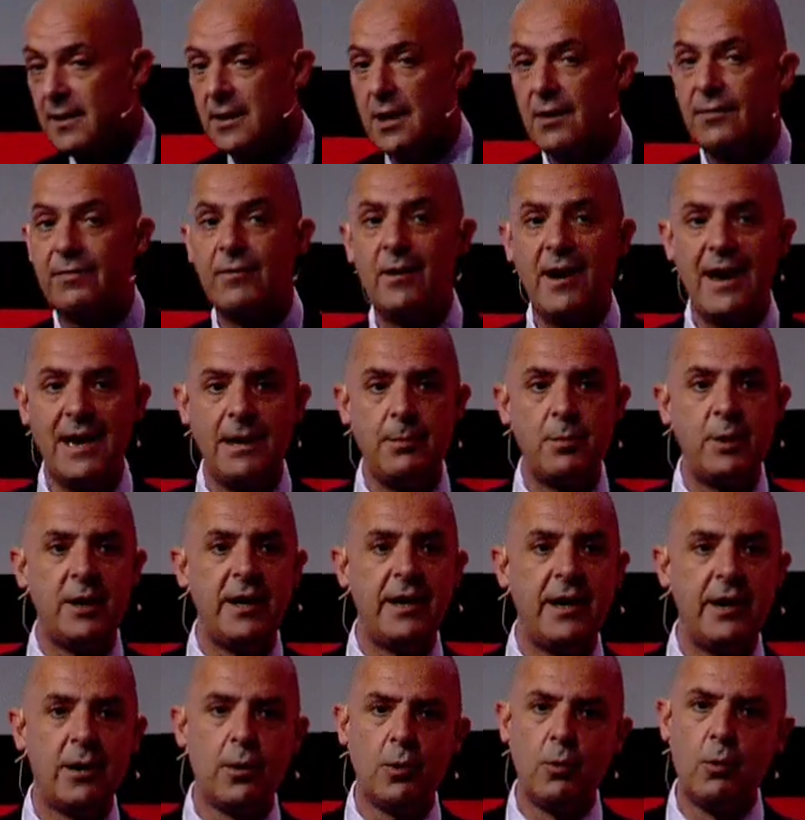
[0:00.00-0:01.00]
Now, for
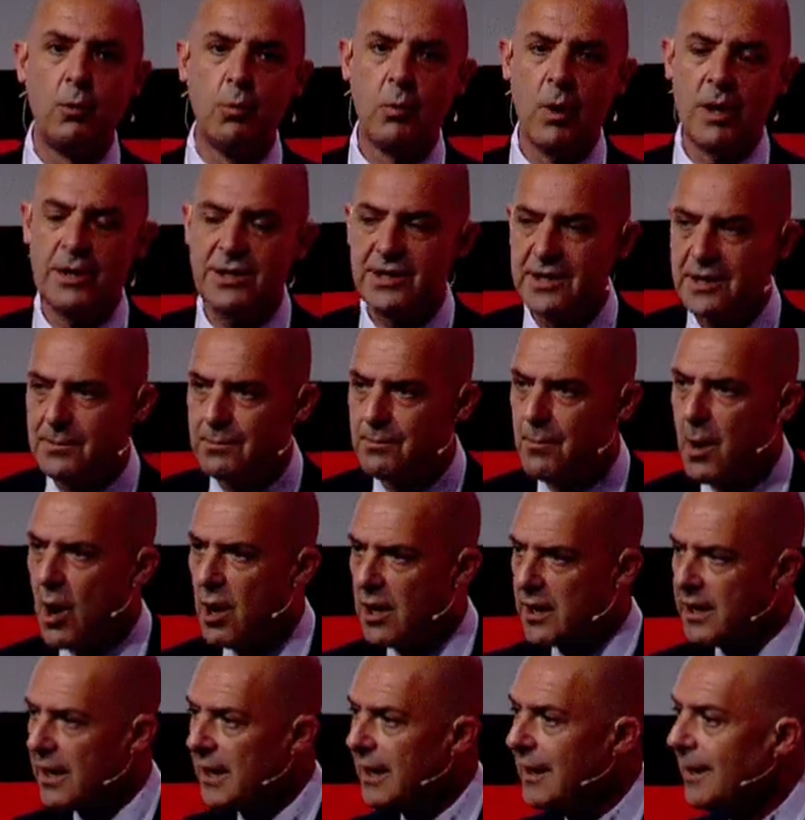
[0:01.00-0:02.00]
anybody here who works in
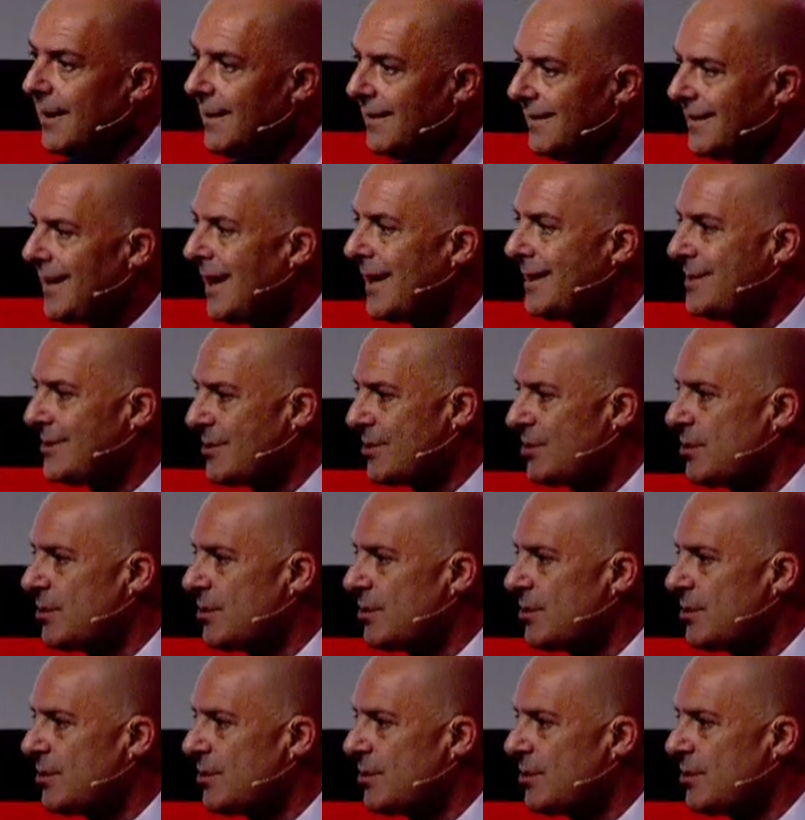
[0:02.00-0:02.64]
marketing, that is